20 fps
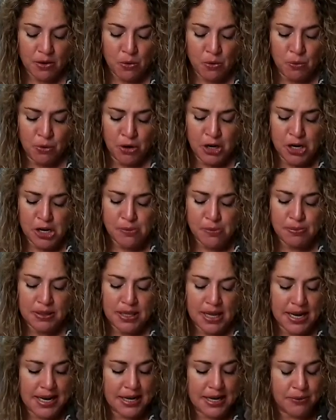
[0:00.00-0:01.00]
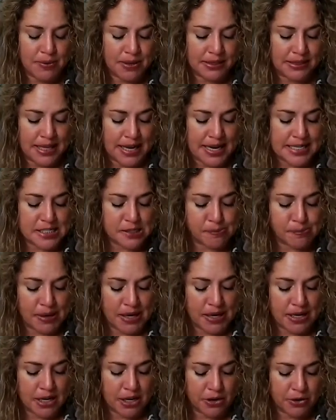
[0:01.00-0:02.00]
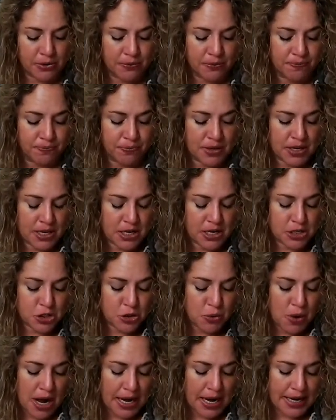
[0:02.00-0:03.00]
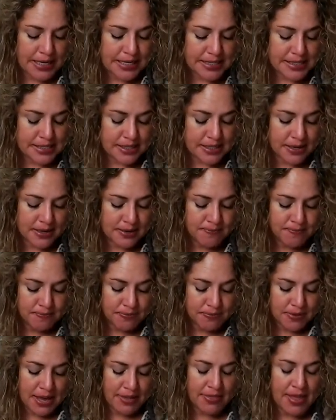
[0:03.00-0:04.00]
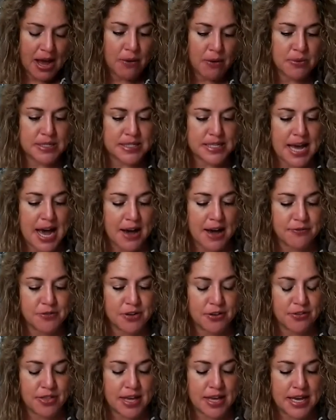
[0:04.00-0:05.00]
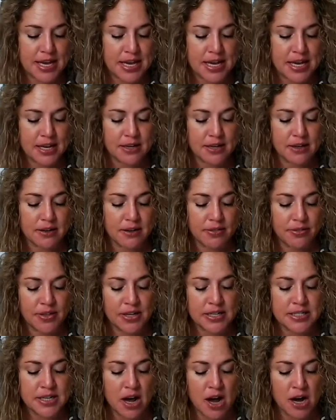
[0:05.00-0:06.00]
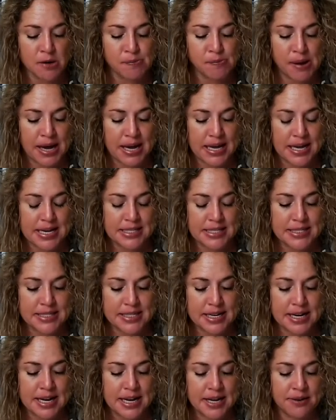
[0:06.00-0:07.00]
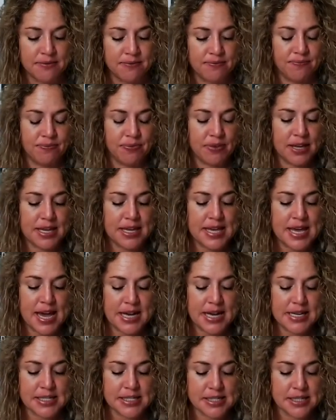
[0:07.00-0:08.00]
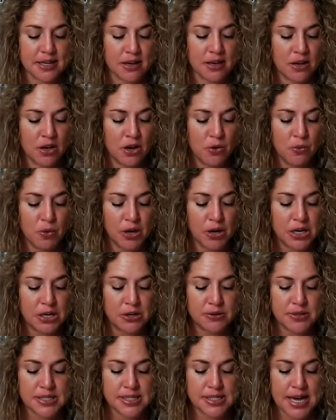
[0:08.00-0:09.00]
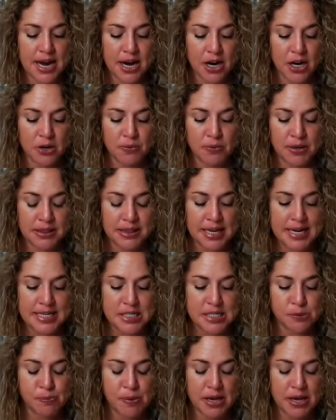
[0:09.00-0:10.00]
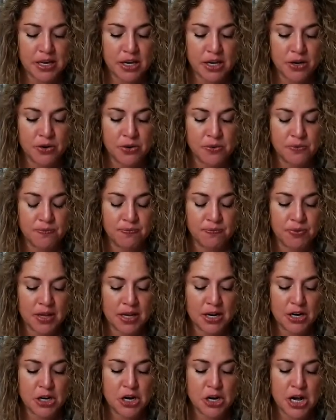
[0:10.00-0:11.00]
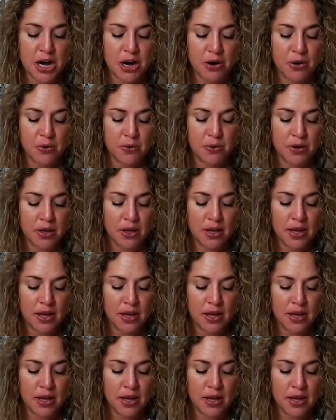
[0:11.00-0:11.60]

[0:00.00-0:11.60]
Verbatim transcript: were you playing when Lace bit you? Twice and that was after the the dog bite incident? Yes. Were you scared when Lace bit you? No.